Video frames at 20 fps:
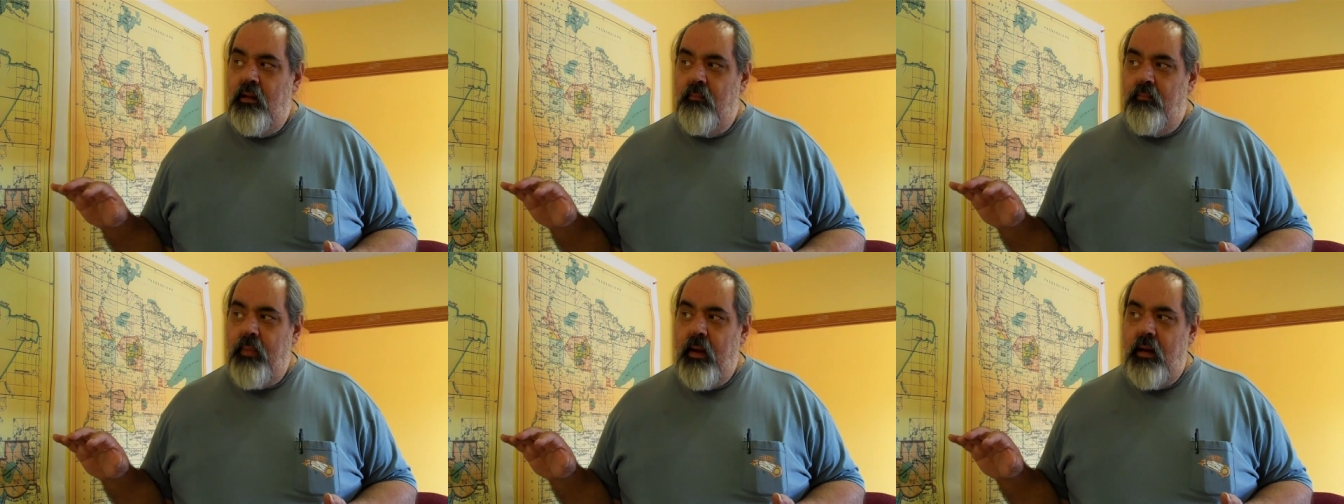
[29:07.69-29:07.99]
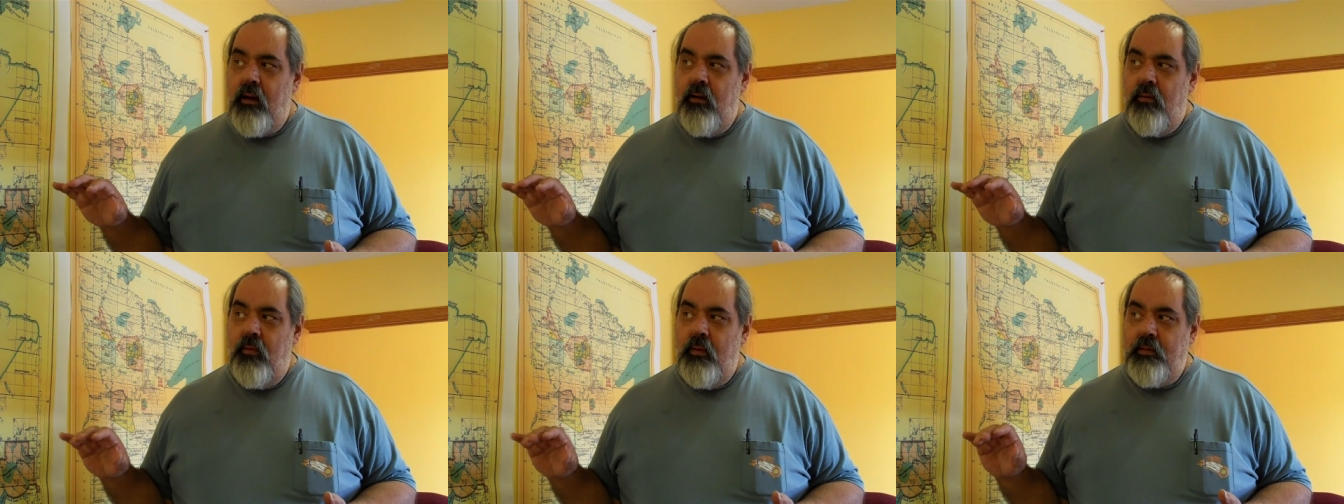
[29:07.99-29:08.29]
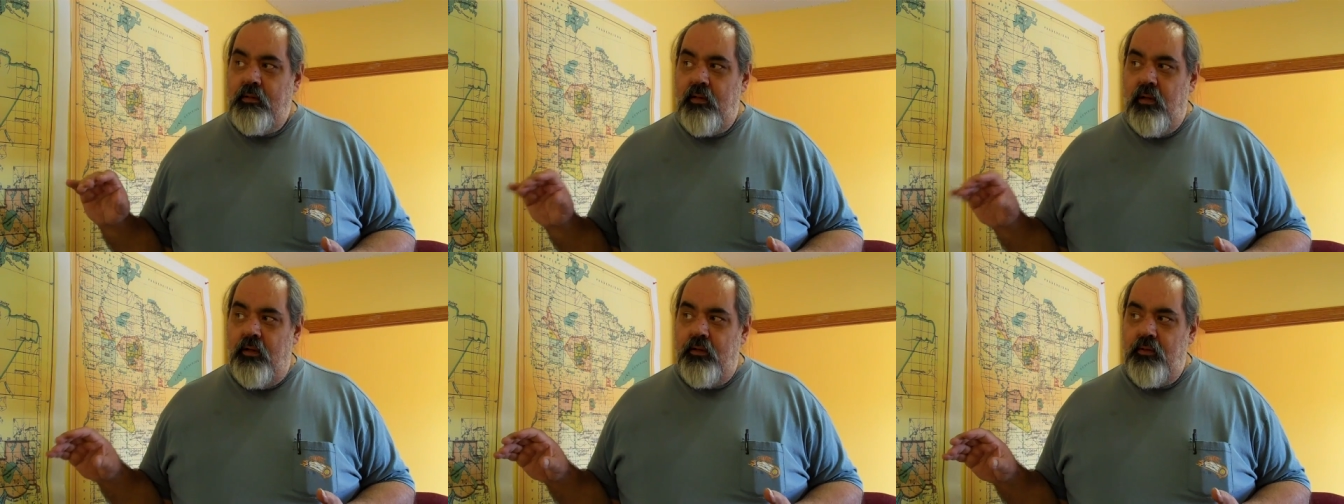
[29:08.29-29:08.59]
the better
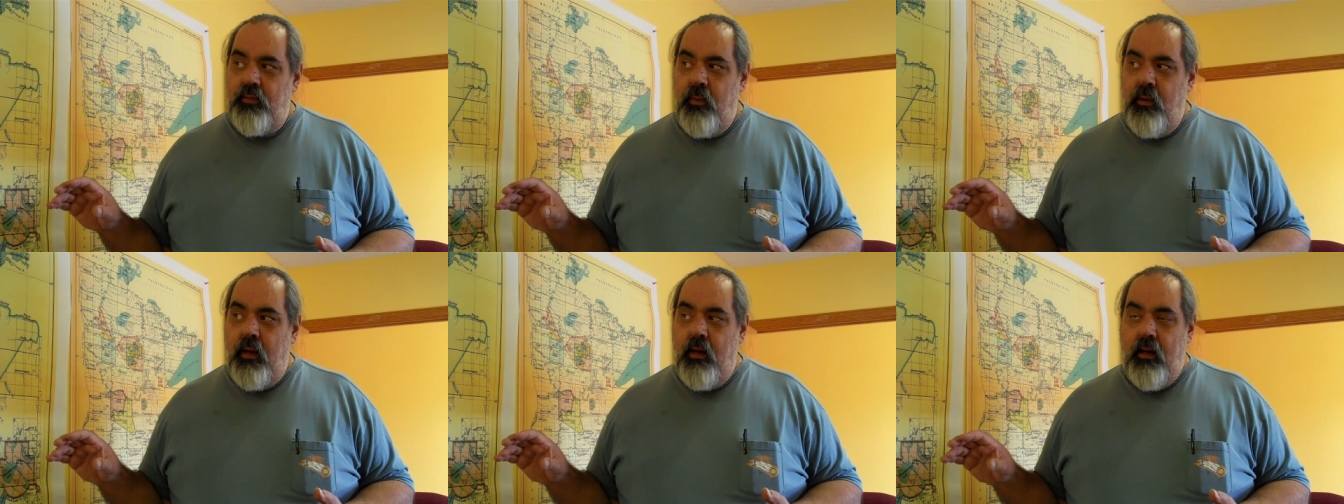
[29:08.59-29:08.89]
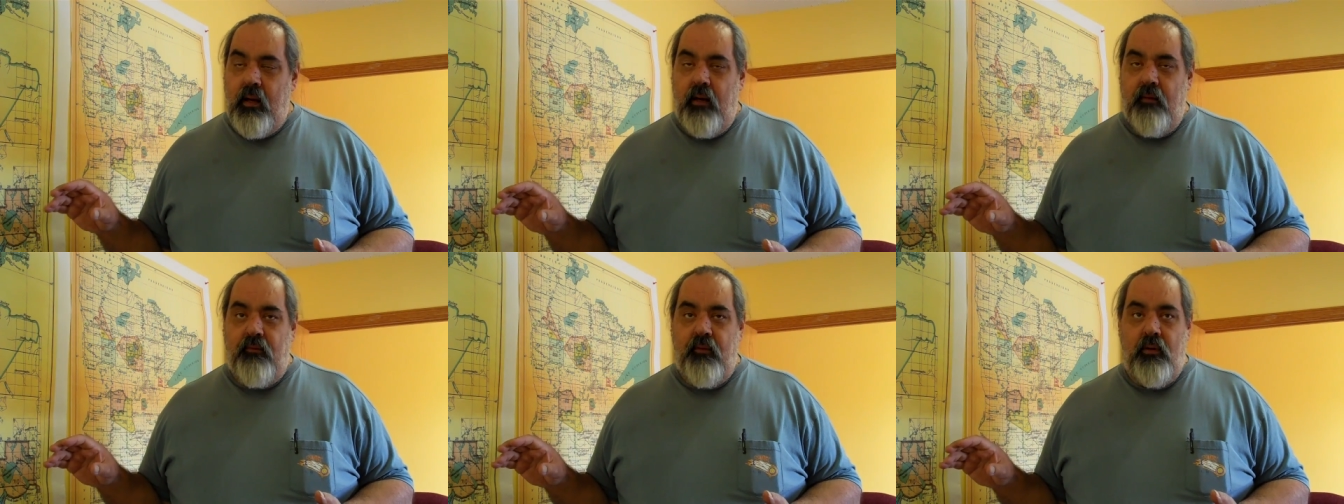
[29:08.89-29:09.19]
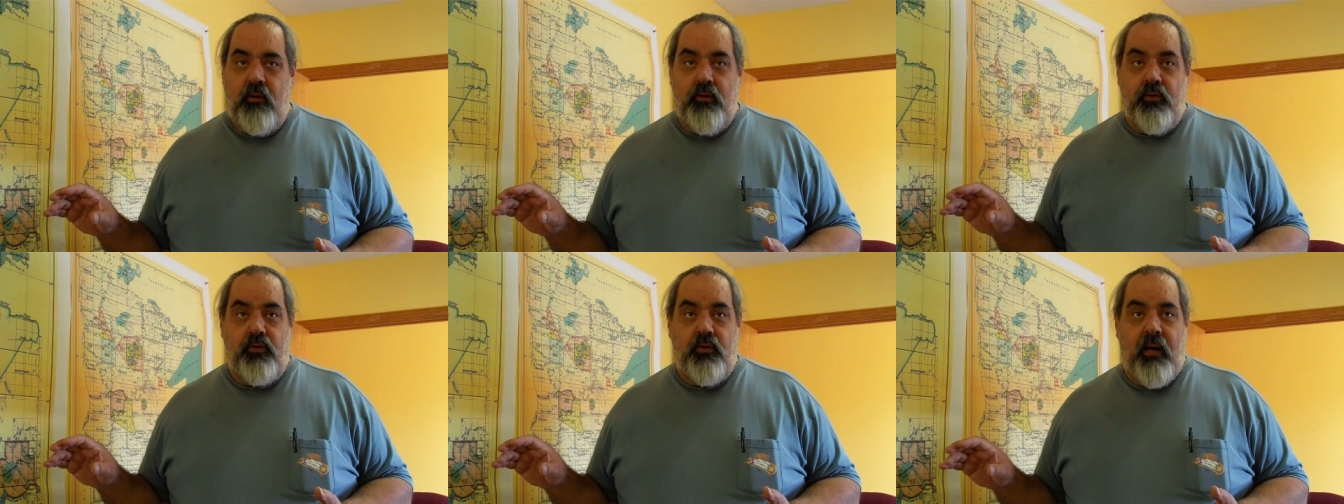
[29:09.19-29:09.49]
results we're going to
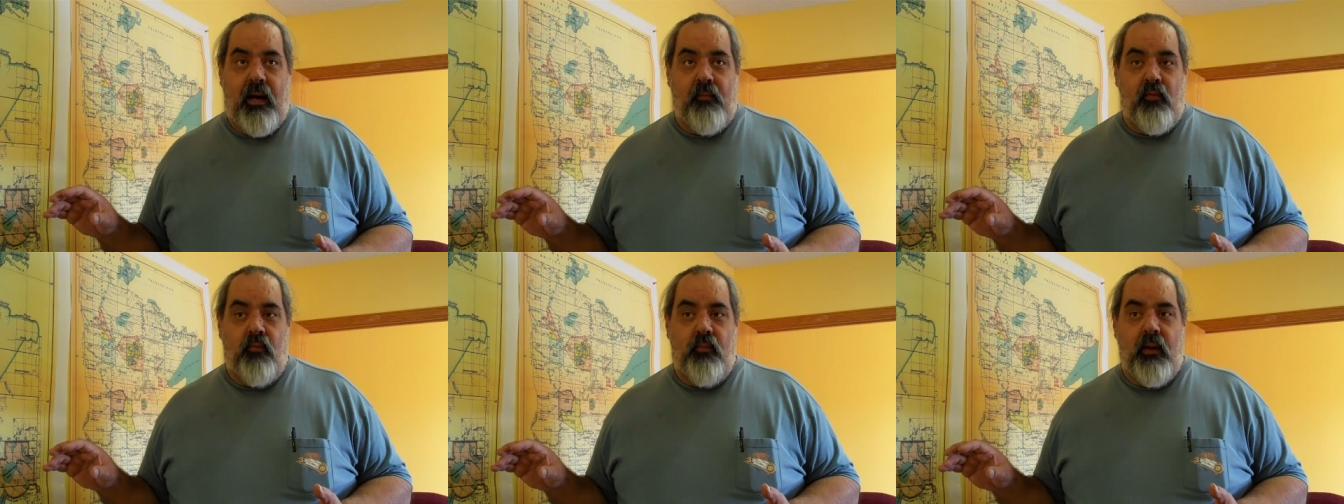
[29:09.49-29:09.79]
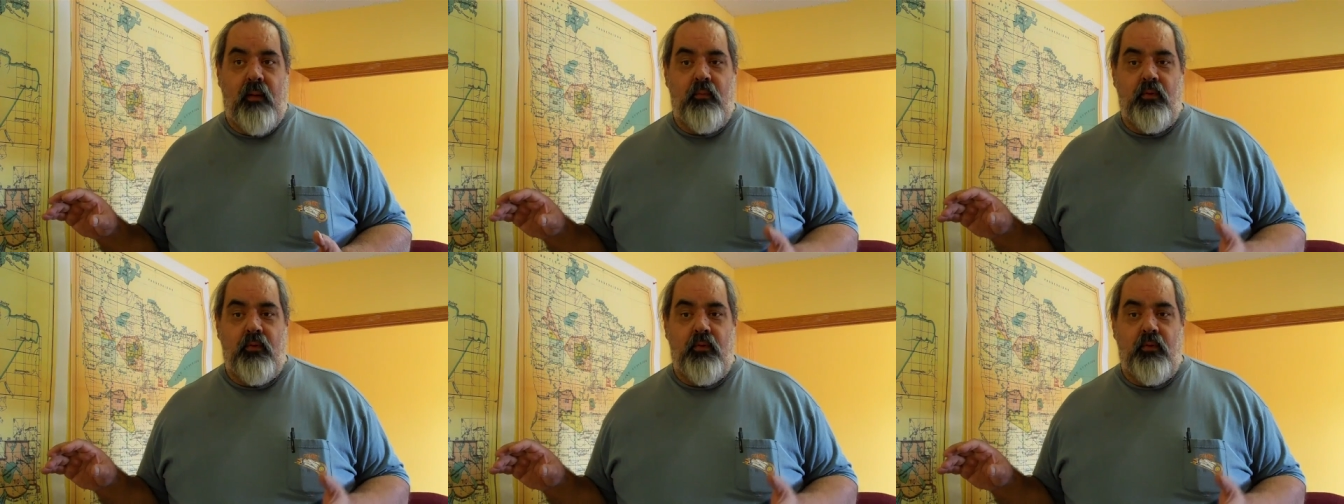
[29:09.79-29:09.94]
get for those tribal